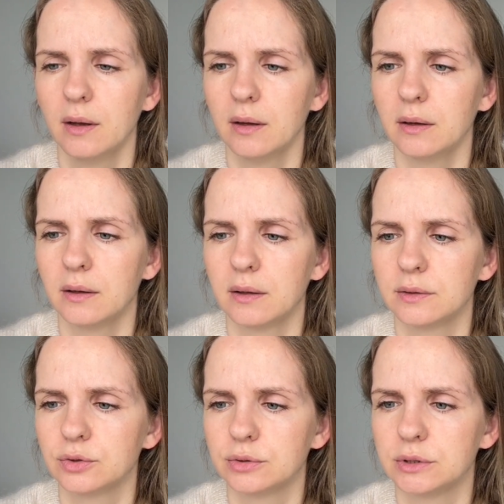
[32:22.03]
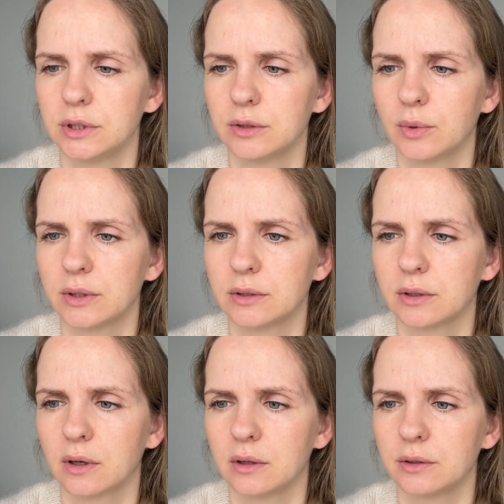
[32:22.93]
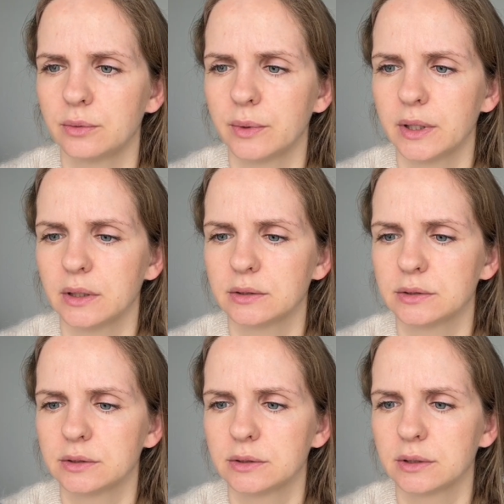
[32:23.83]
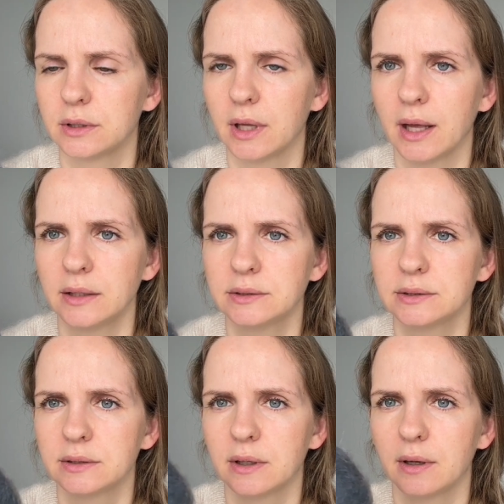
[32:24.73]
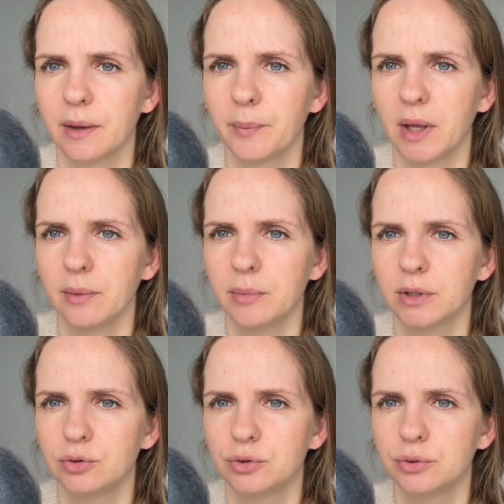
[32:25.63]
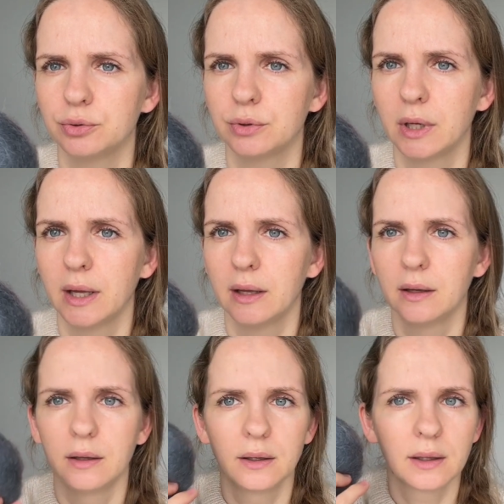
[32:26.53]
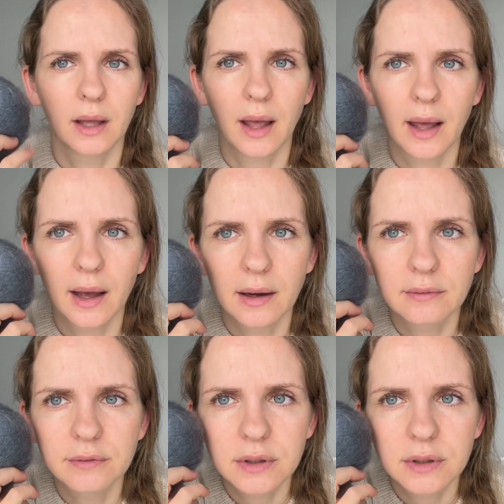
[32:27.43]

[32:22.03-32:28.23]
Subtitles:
to see what the colorway it gets, maybe to have